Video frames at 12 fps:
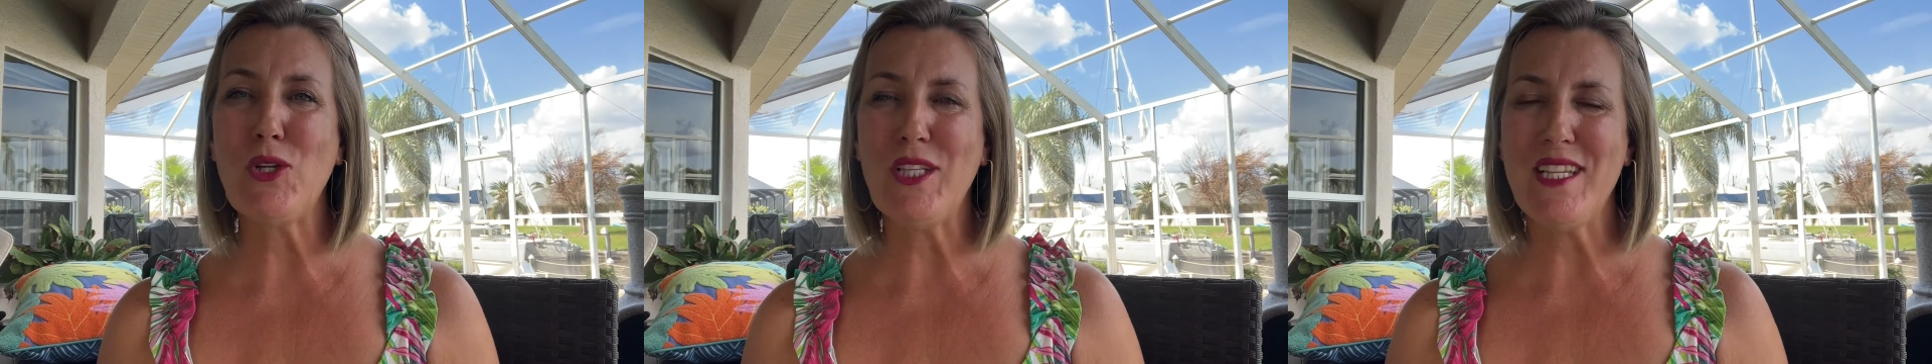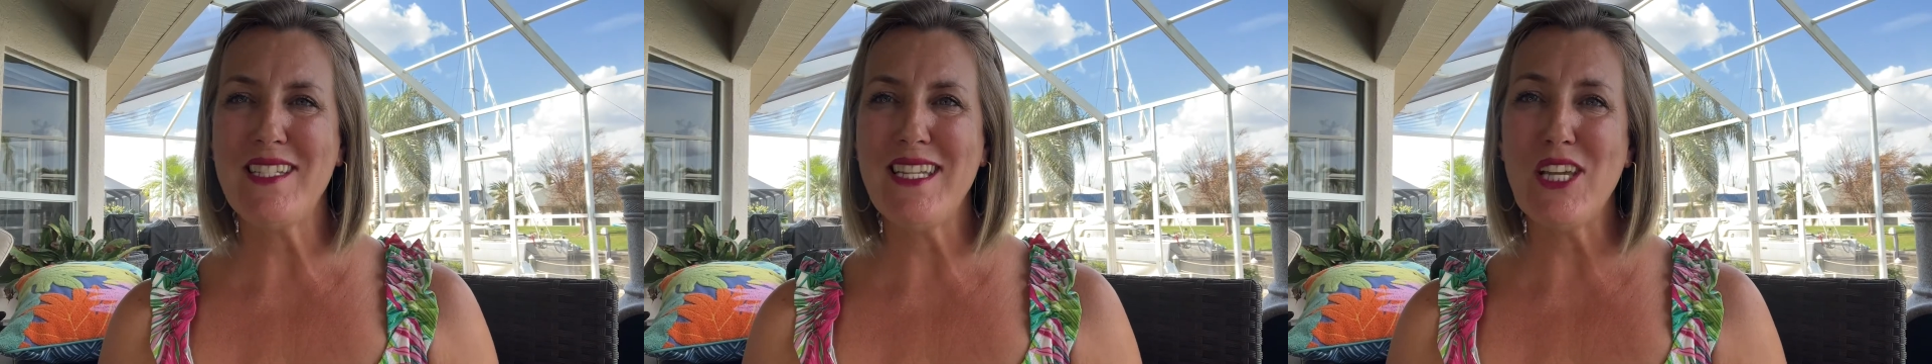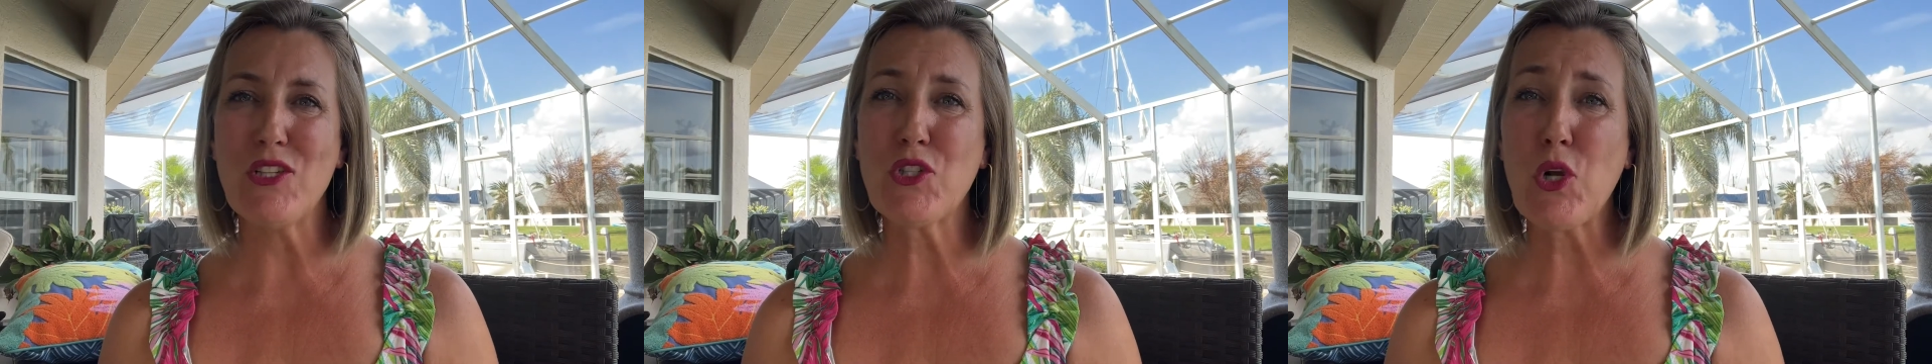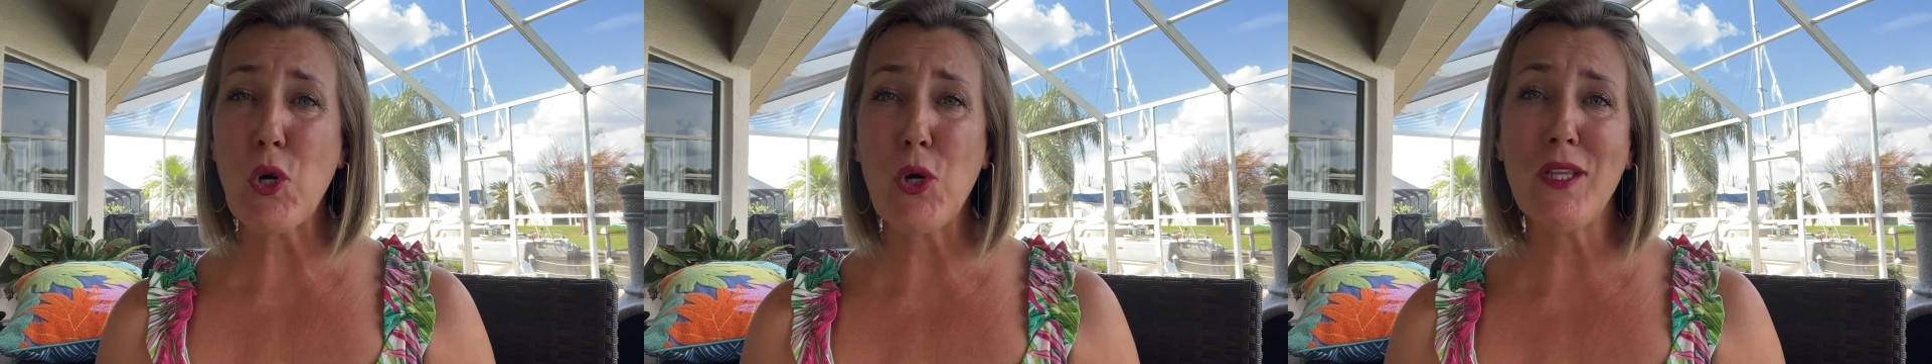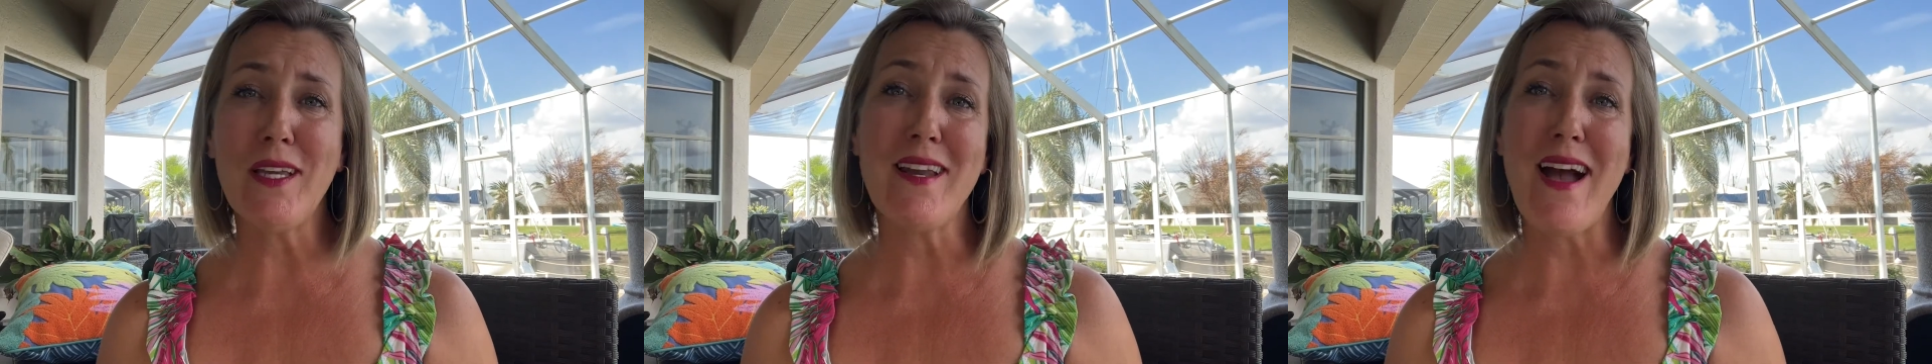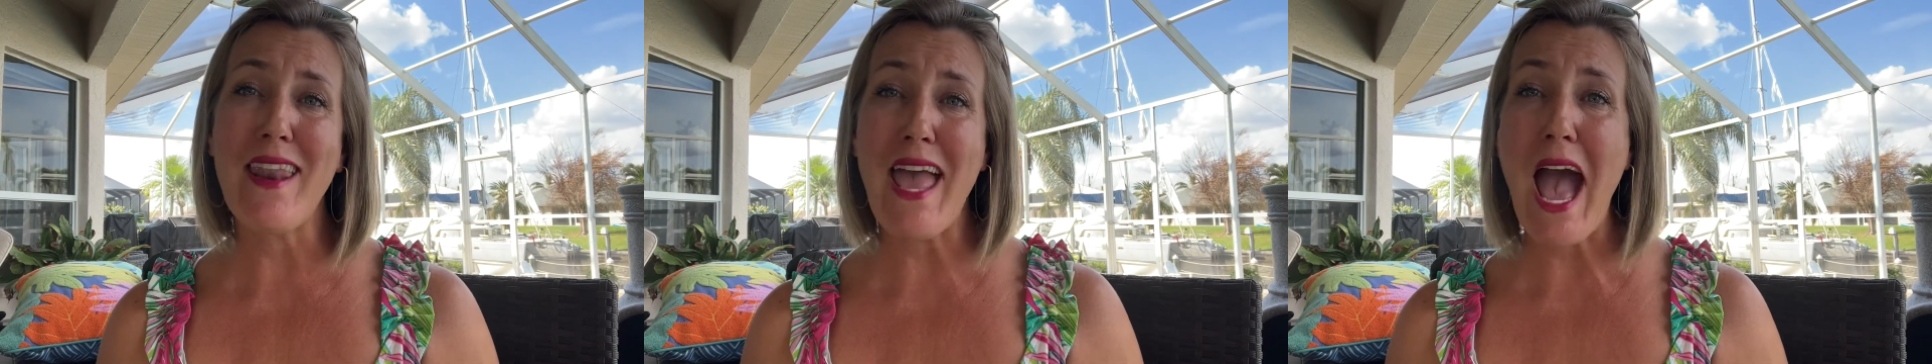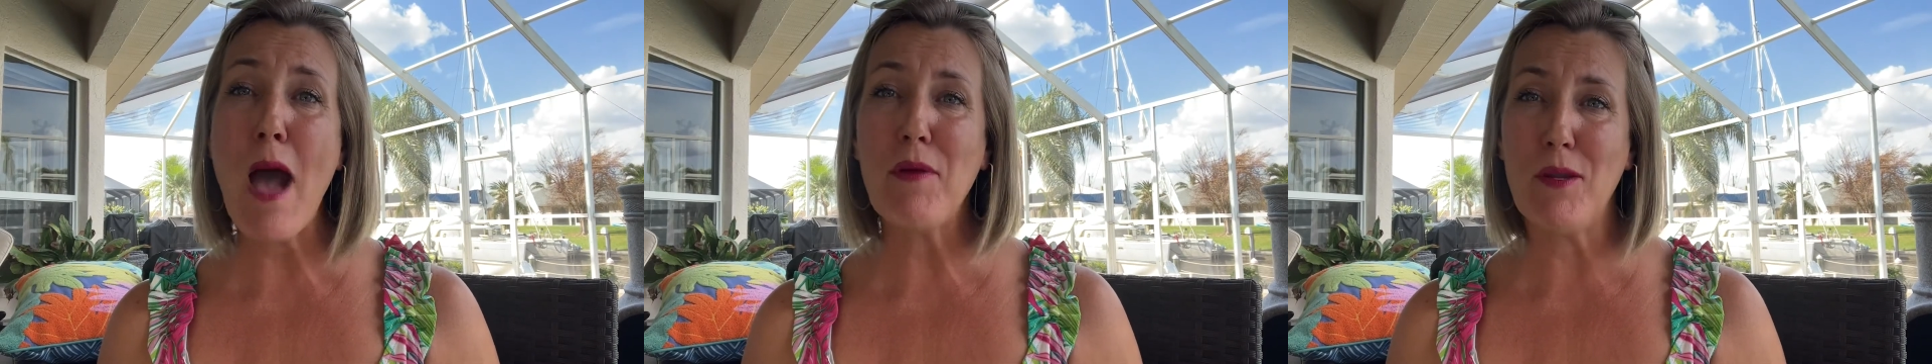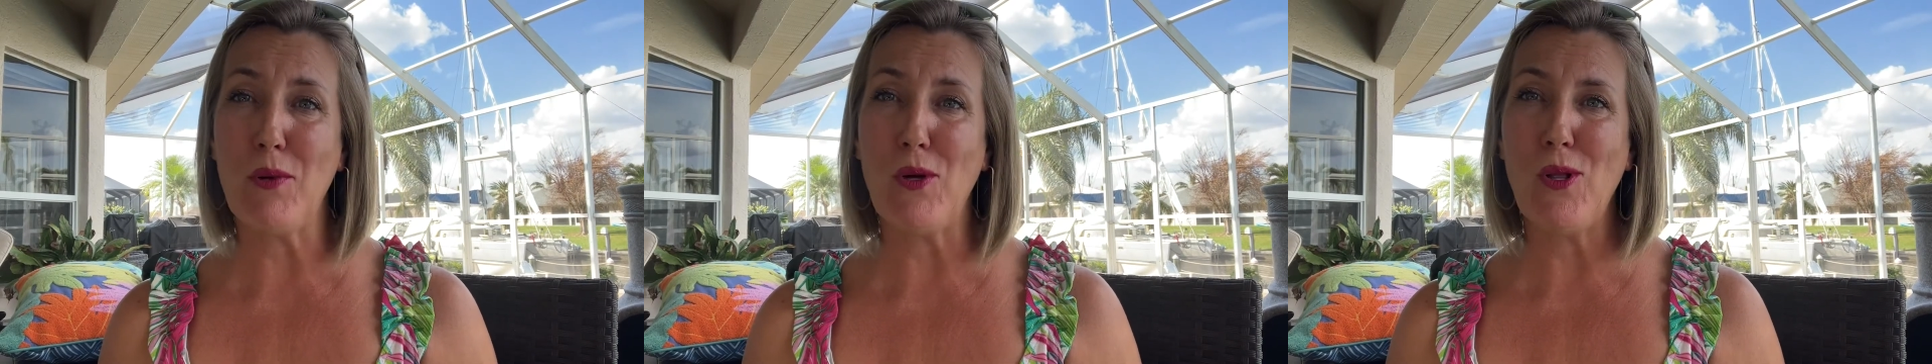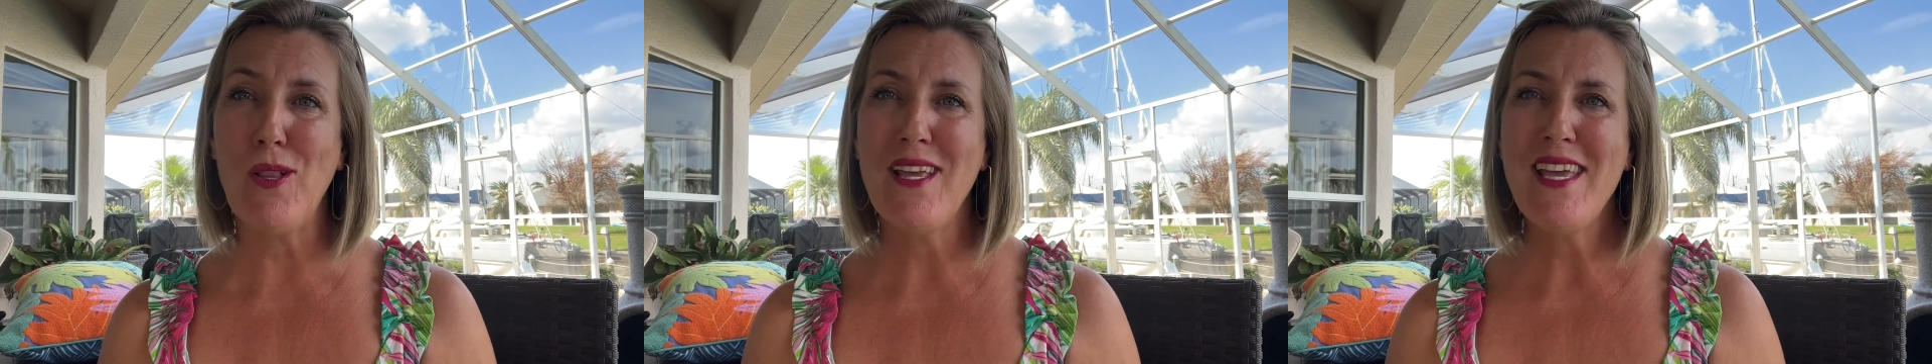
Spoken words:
listing is currently not habitable,